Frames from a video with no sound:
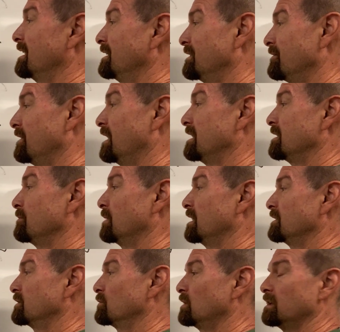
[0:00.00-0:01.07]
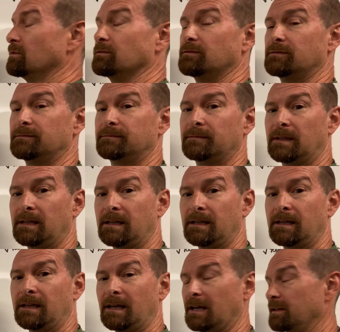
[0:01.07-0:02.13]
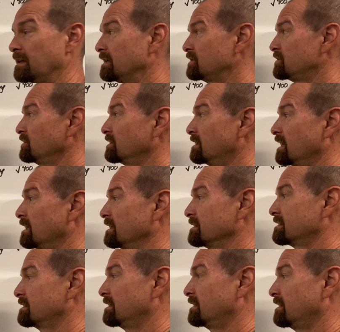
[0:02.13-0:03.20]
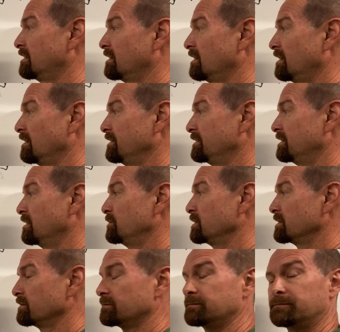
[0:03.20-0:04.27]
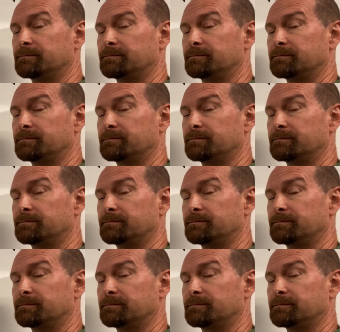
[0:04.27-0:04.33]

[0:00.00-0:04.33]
and divide it by 12. And that should get us our W.